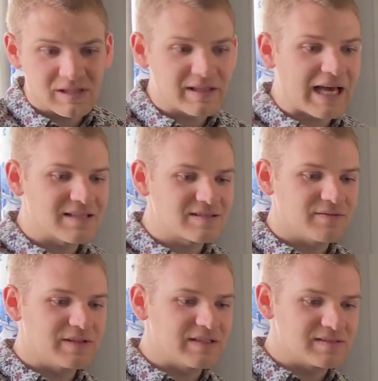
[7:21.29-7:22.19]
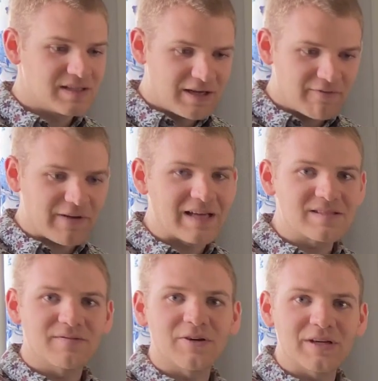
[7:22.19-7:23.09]
the last of these
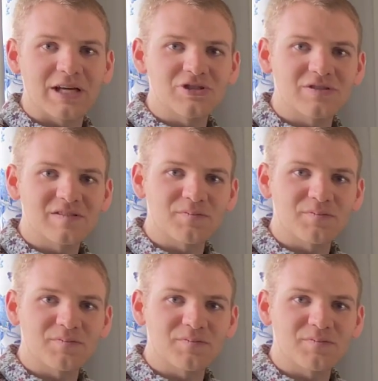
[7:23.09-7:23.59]
fast variations